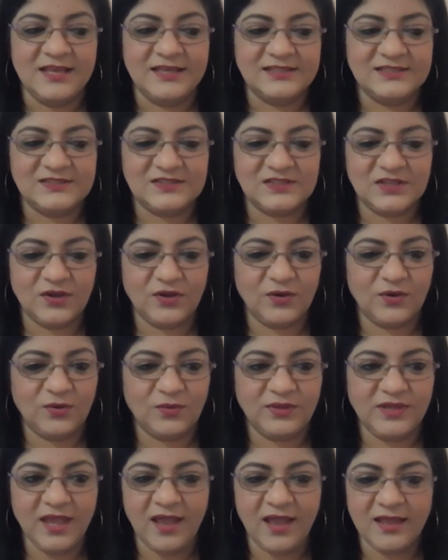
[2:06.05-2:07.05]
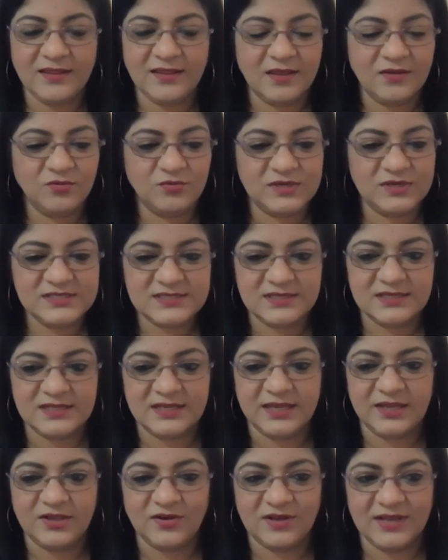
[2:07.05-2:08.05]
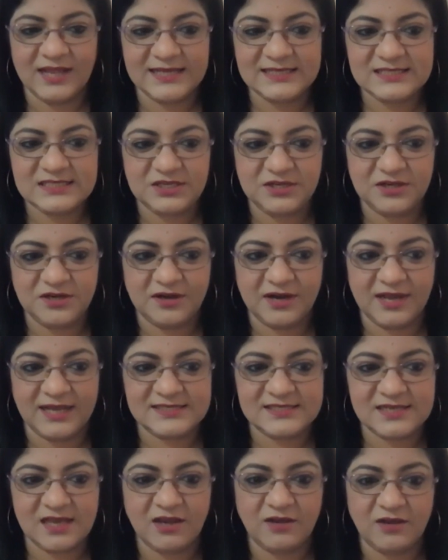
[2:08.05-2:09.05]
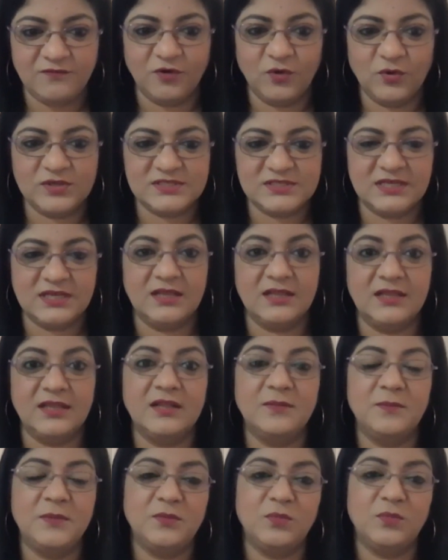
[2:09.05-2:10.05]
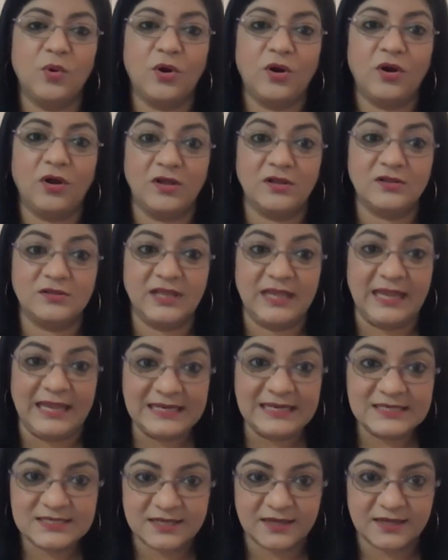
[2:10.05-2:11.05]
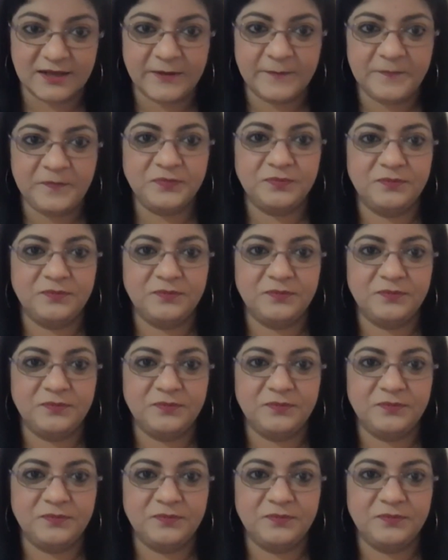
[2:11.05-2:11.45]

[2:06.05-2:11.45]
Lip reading: So yeah, and then recently, last year, I started focusing a little bit more on India,